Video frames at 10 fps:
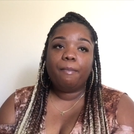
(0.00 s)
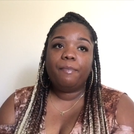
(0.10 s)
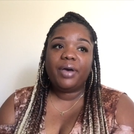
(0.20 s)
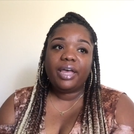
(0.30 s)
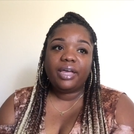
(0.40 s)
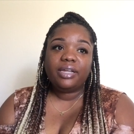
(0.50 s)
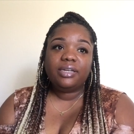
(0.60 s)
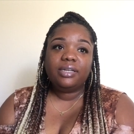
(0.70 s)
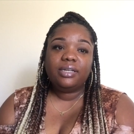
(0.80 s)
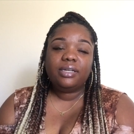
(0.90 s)
But
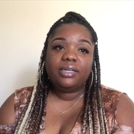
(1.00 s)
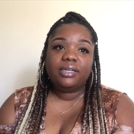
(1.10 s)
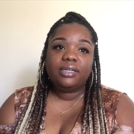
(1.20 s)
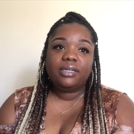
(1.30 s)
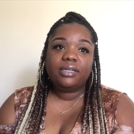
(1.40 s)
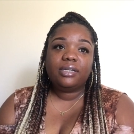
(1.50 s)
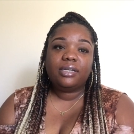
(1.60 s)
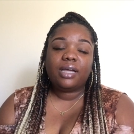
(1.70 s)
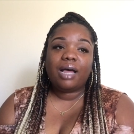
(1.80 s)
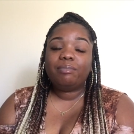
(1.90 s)

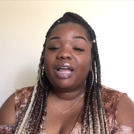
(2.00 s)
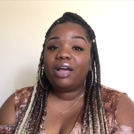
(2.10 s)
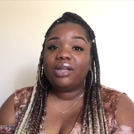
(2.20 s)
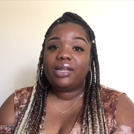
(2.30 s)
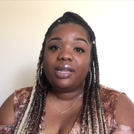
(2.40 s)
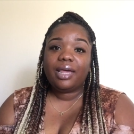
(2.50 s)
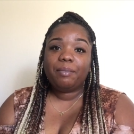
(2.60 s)
I'm not going to let